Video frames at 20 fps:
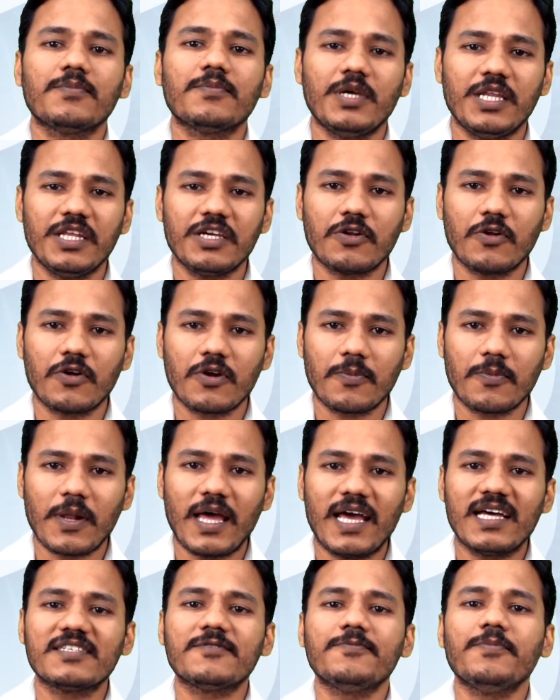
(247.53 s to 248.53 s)
many
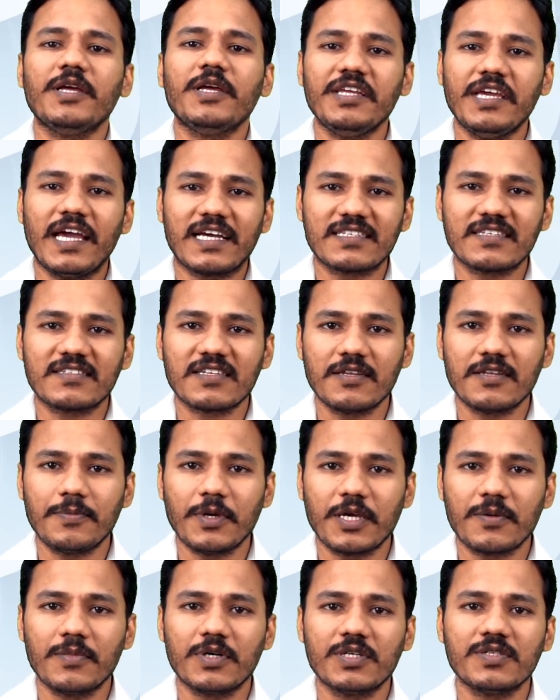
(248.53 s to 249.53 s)
chloroplasts, many accessory
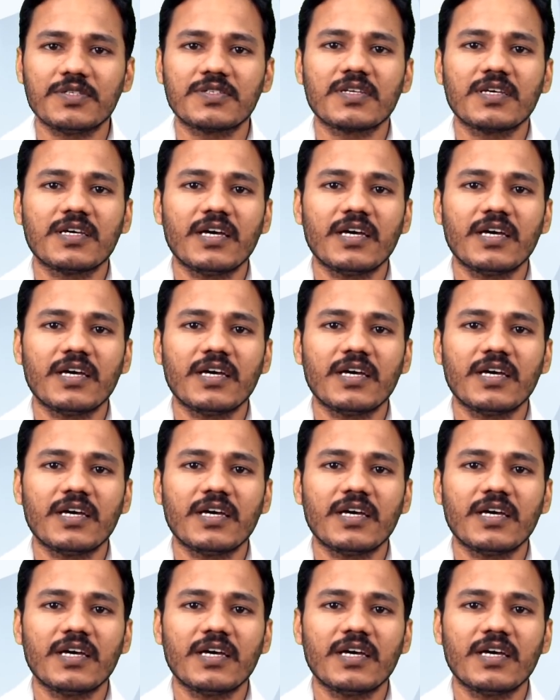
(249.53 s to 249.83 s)
pigments,